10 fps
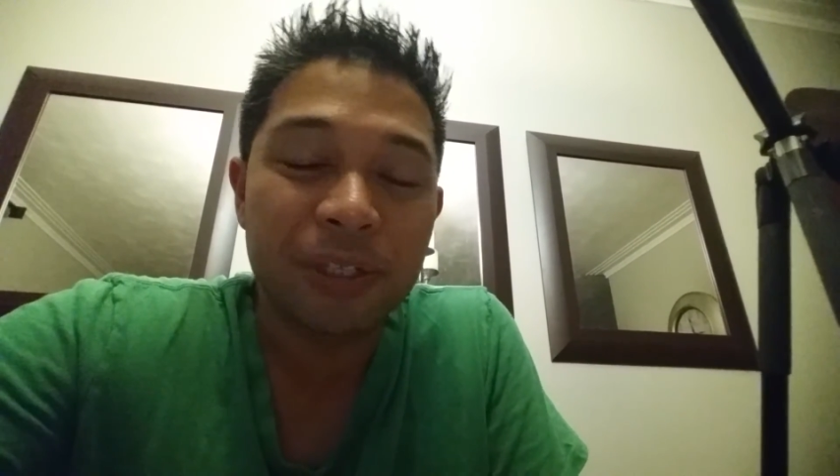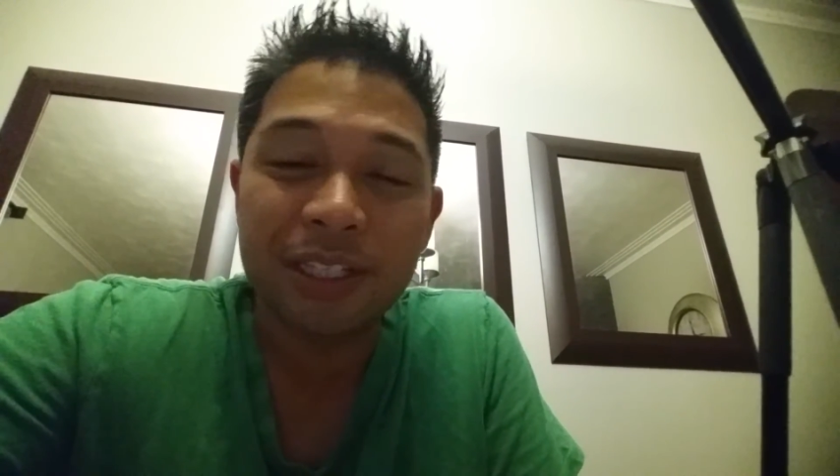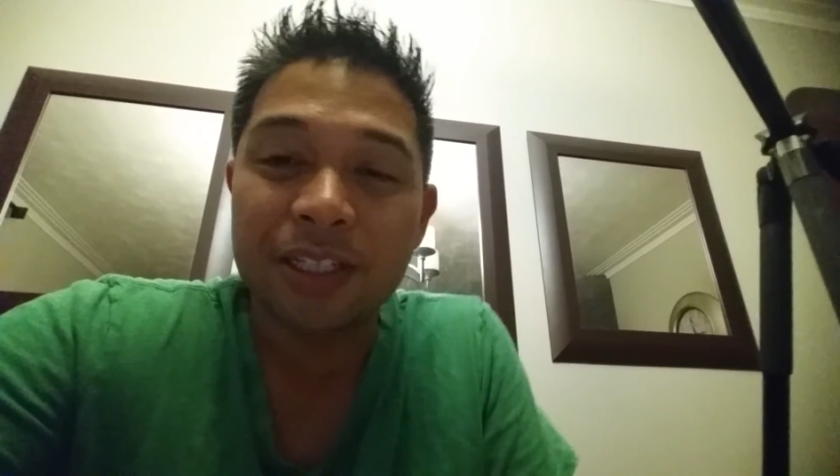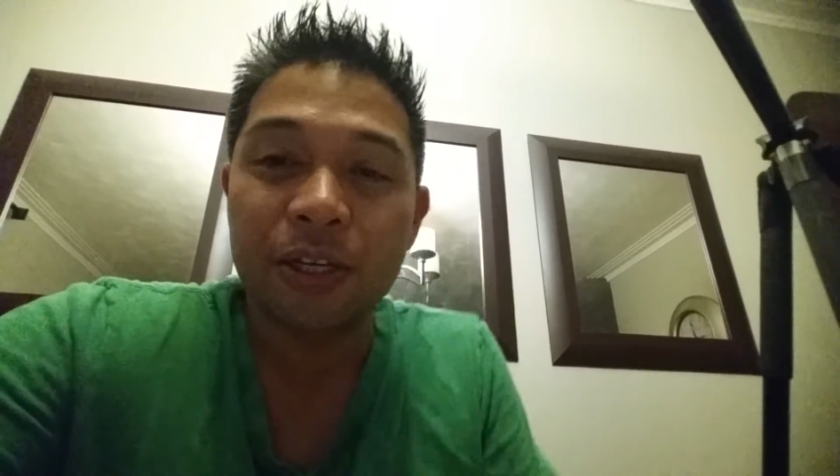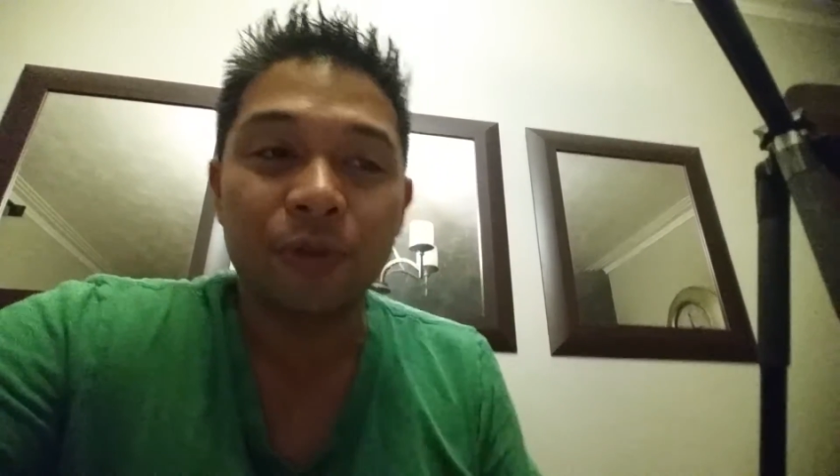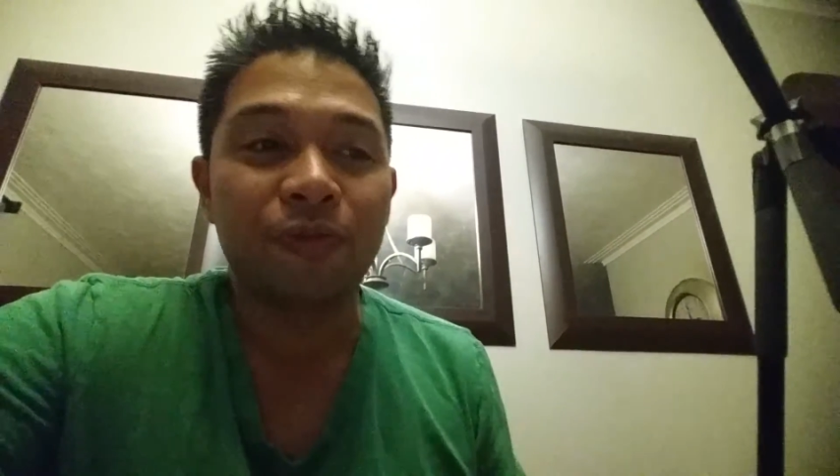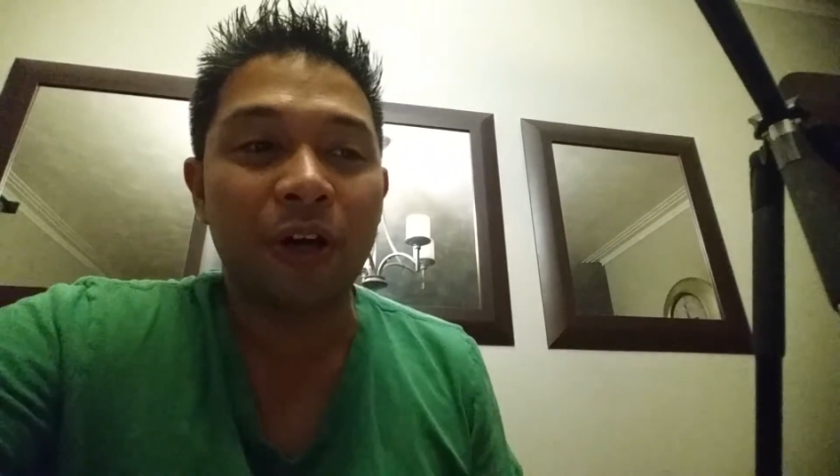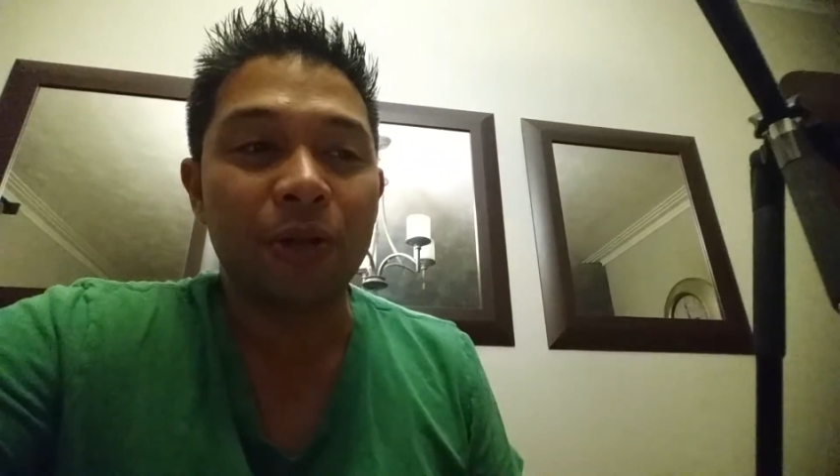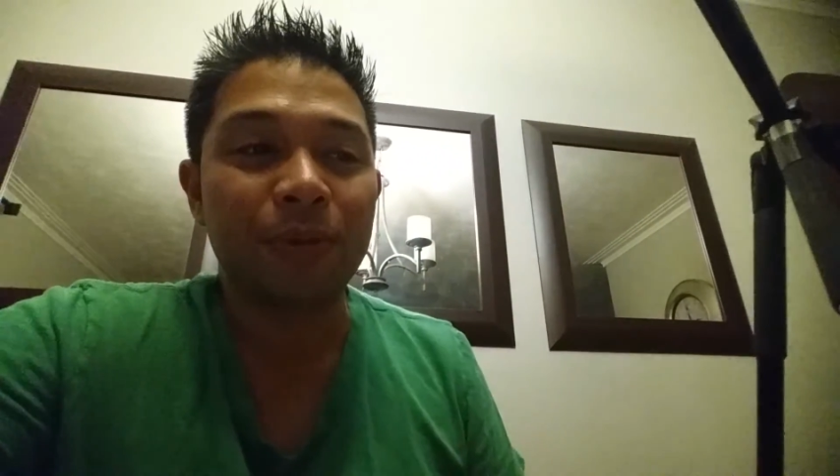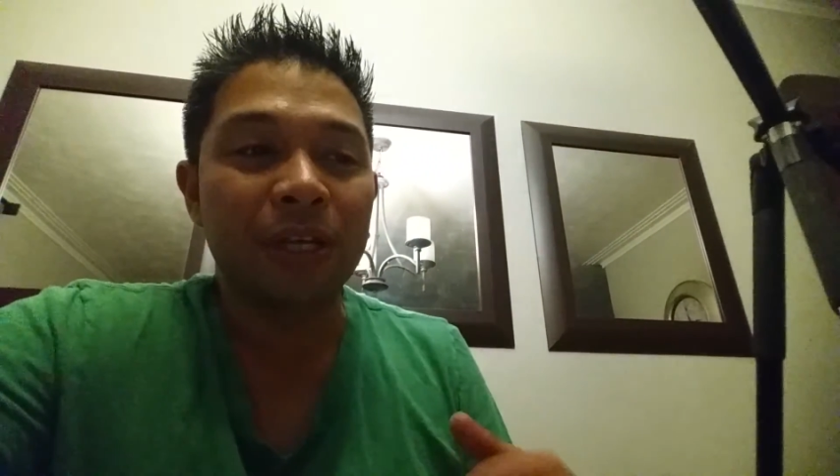Please continue to
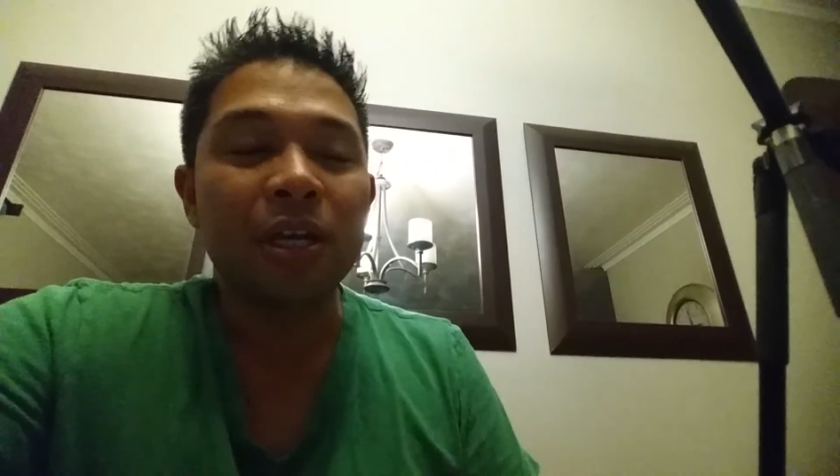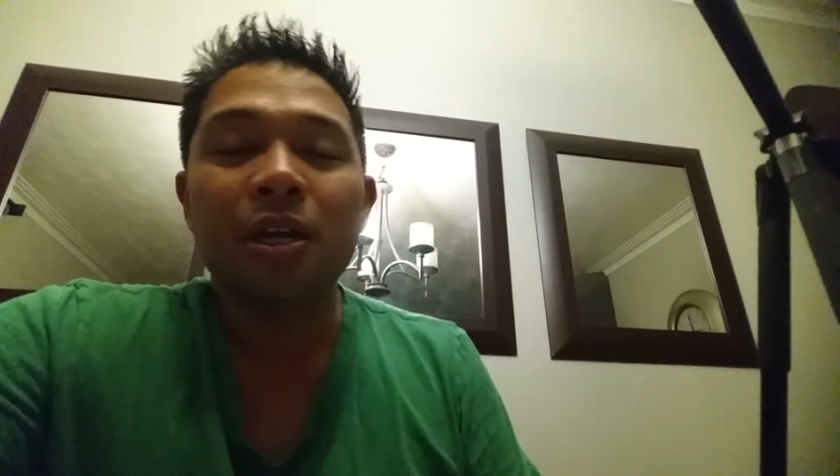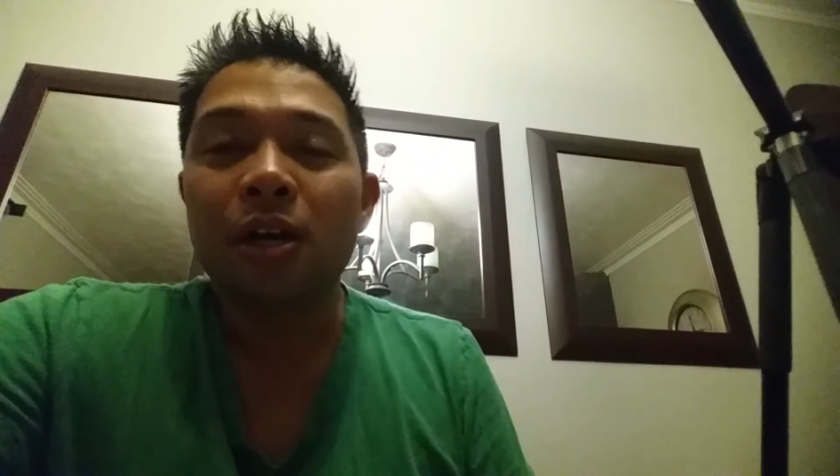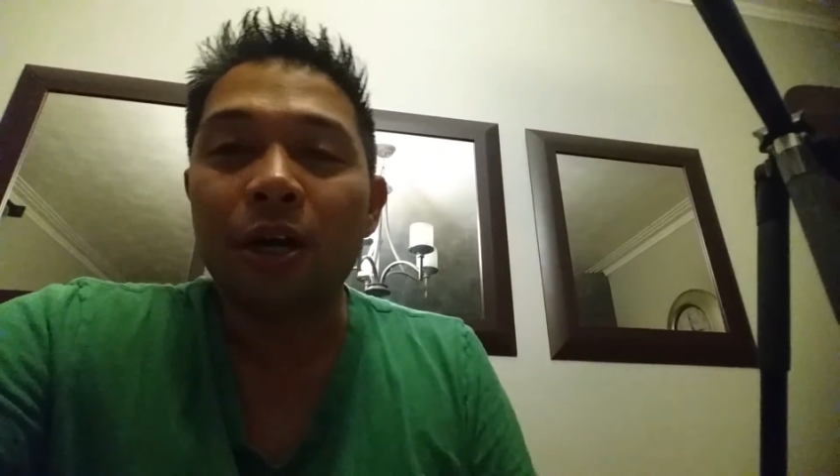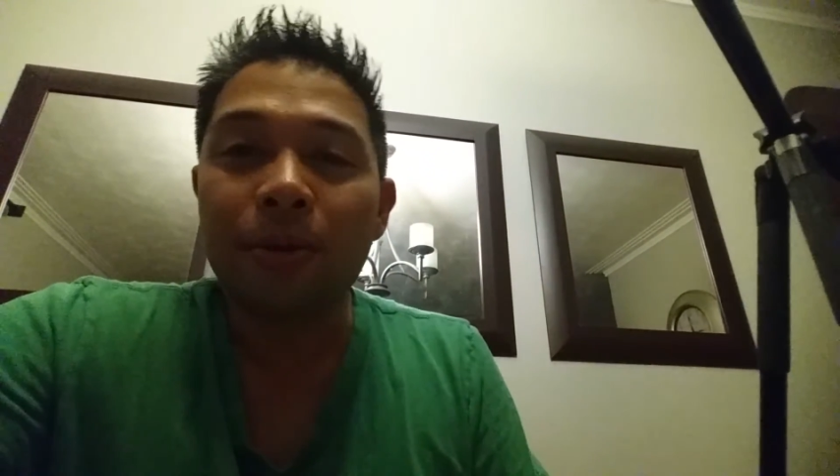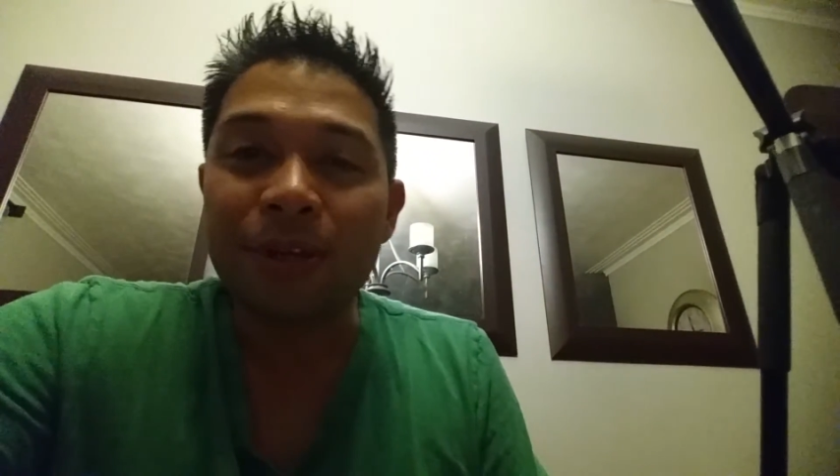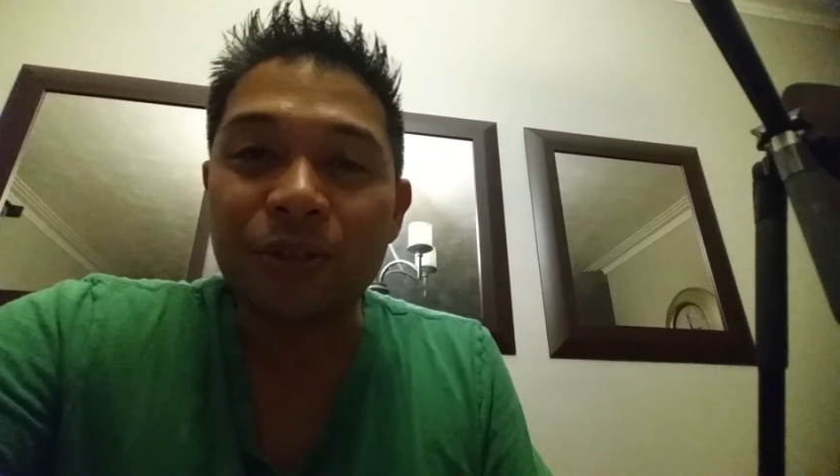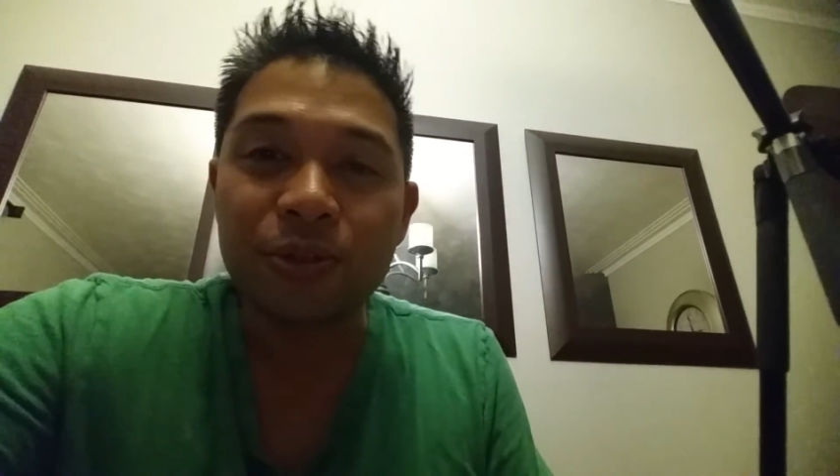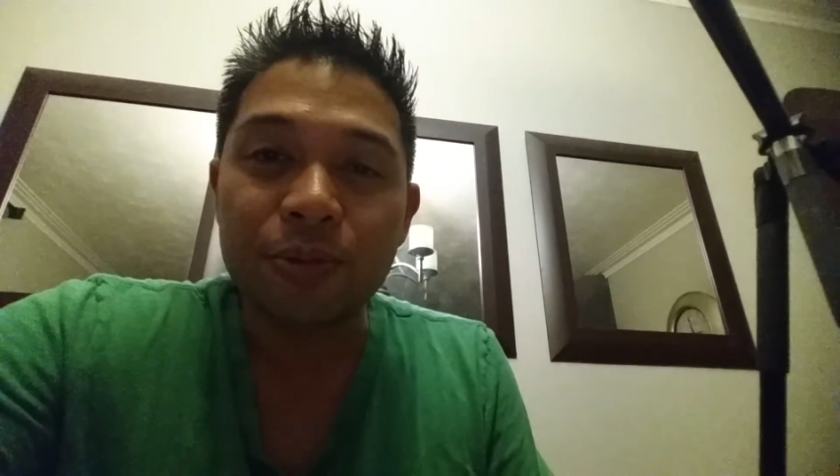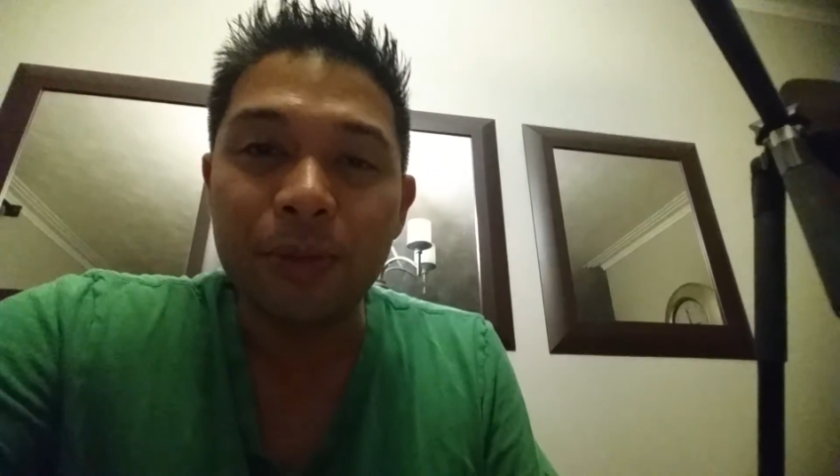follow me on on all my
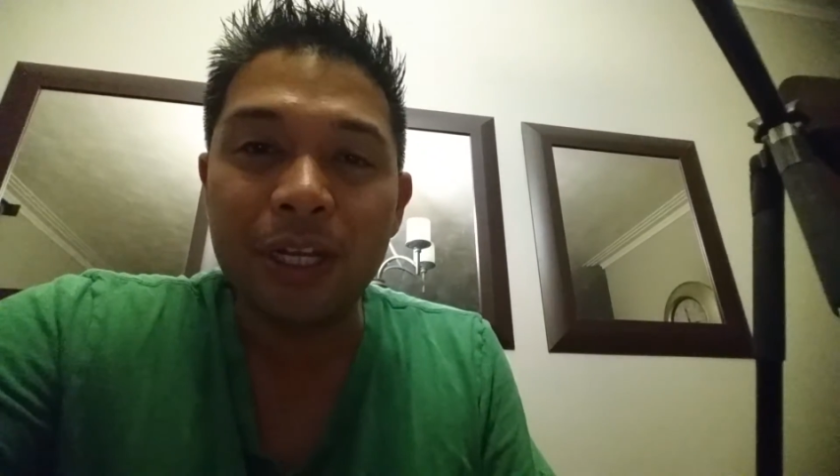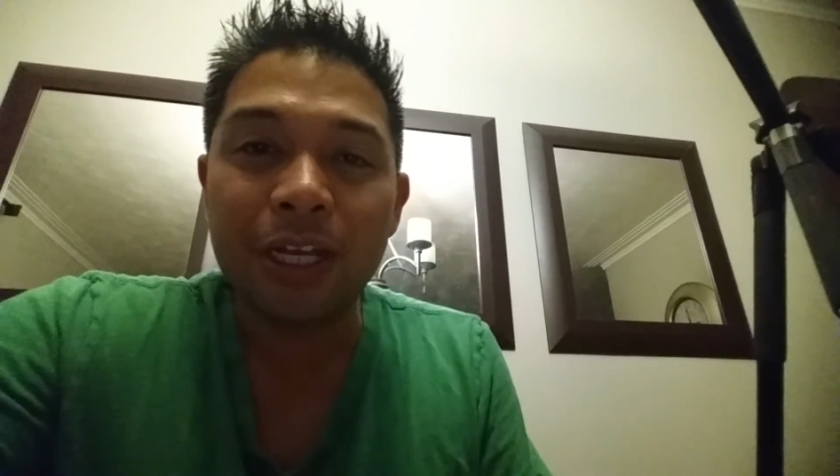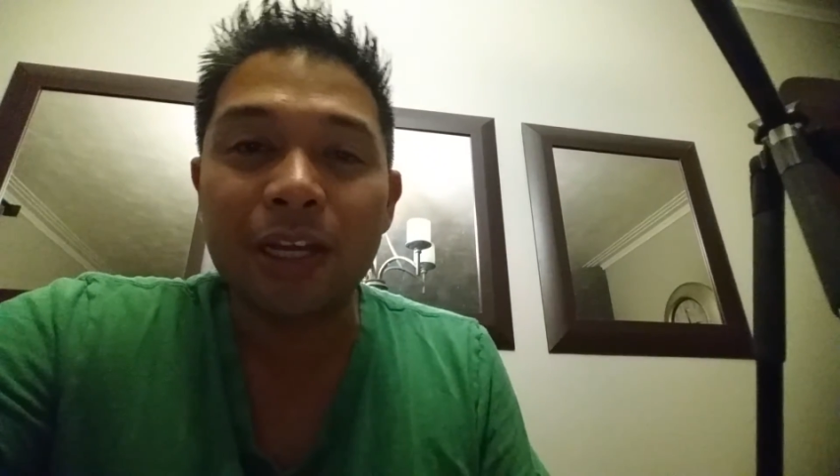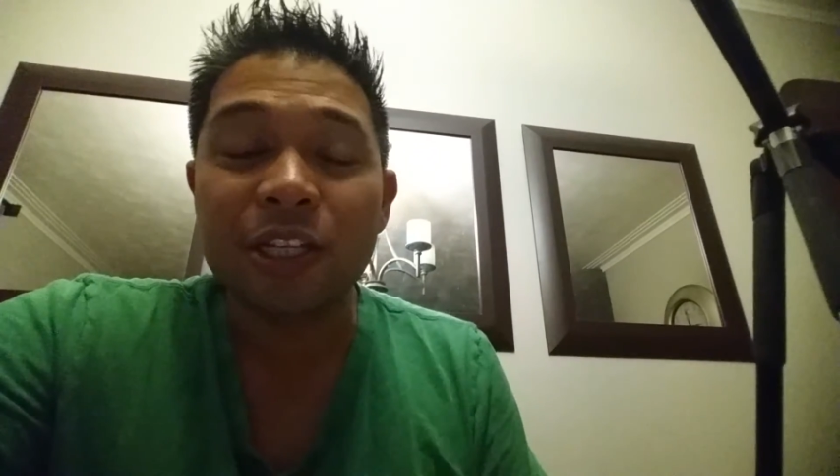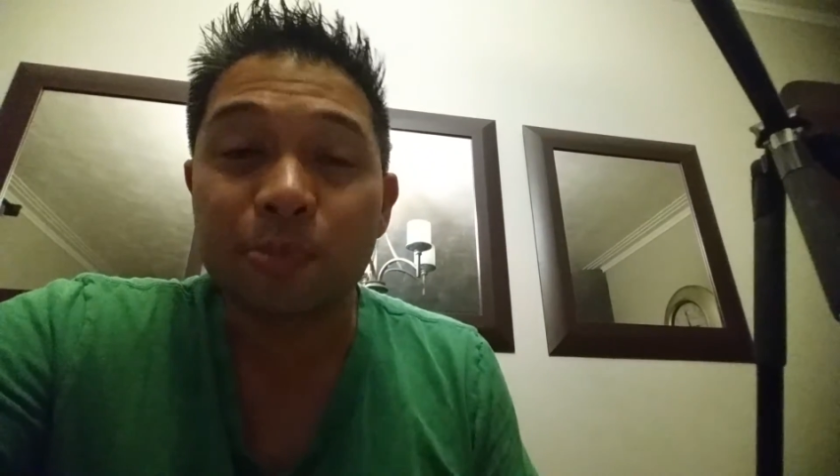social media,